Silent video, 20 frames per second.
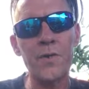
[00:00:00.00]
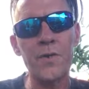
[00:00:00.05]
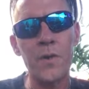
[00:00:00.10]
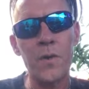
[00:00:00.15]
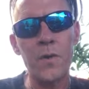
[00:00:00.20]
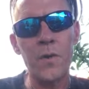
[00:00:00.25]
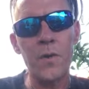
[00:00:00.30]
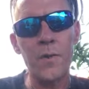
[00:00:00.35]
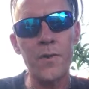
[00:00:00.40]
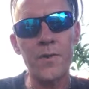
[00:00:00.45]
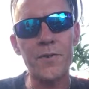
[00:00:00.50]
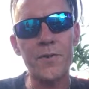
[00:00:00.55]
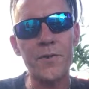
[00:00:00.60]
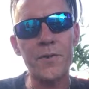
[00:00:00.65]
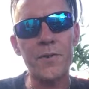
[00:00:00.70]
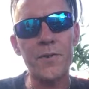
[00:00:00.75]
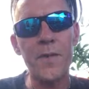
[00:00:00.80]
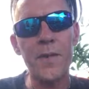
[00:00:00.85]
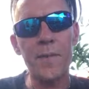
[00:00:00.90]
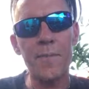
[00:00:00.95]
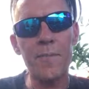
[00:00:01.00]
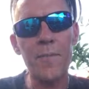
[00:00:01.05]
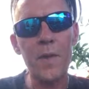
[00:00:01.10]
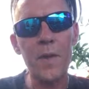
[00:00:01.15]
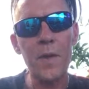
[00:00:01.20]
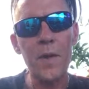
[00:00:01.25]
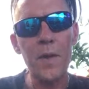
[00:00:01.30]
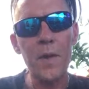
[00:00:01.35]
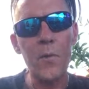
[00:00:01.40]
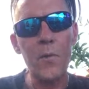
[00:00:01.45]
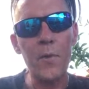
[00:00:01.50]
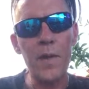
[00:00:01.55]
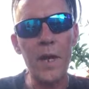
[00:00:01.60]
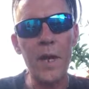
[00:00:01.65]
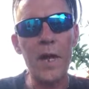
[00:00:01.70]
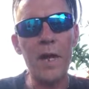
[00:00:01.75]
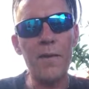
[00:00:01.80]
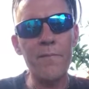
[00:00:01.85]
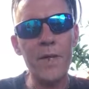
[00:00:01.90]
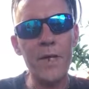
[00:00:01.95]
Don't go to sleep without
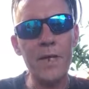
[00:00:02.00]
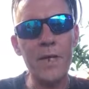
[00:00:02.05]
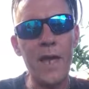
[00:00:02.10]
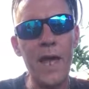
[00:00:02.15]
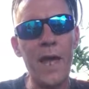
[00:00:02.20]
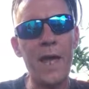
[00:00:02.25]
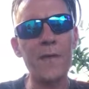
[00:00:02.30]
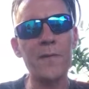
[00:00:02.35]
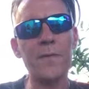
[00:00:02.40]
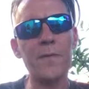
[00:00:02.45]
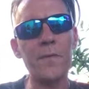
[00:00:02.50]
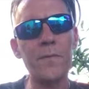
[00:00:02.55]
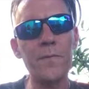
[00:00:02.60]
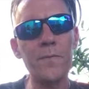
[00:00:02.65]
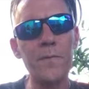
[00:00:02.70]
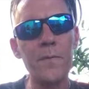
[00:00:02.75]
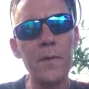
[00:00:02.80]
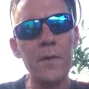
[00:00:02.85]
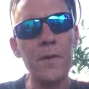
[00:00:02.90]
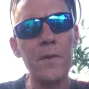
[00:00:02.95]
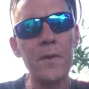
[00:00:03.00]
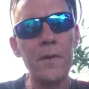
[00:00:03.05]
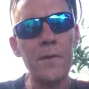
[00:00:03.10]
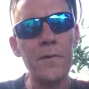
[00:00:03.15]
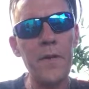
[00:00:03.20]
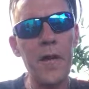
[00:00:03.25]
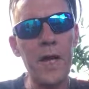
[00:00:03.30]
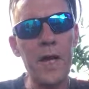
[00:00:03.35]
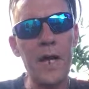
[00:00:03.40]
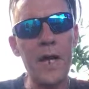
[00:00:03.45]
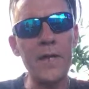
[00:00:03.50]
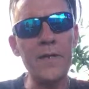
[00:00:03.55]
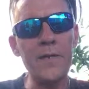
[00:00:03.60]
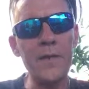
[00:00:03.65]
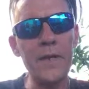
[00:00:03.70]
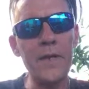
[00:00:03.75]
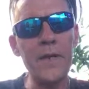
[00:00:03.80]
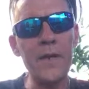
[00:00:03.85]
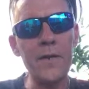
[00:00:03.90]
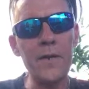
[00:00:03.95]
having canceled that
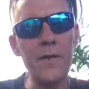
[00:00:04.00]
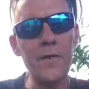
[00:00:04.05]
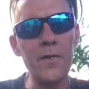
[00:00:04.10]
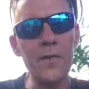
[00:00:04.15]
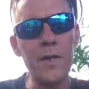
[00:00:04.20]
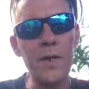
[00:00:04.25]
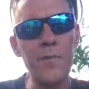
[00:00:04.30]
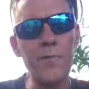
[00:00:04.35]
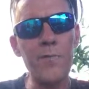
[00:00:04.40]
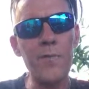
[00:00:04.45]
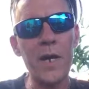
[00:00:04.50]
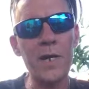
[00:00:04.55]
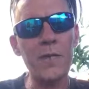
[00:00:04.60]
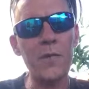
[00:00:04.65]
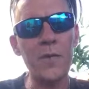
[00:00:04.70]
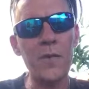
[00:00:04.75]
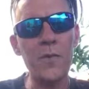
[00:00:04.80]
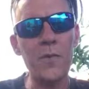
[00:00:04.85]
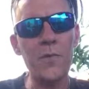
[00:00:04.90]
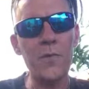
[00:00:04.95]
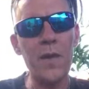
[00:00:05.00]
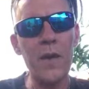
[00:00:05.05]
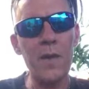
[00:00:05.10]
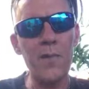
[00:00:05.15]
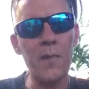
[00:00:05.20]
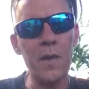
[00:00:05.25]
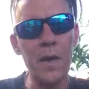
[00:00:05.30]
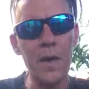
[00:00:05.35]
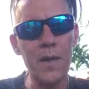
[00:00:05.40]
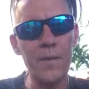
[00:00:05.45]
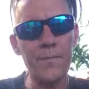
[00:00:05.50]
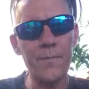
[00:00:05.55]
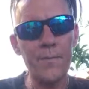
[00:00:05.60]
idea, because it's going to affect your whole damn life.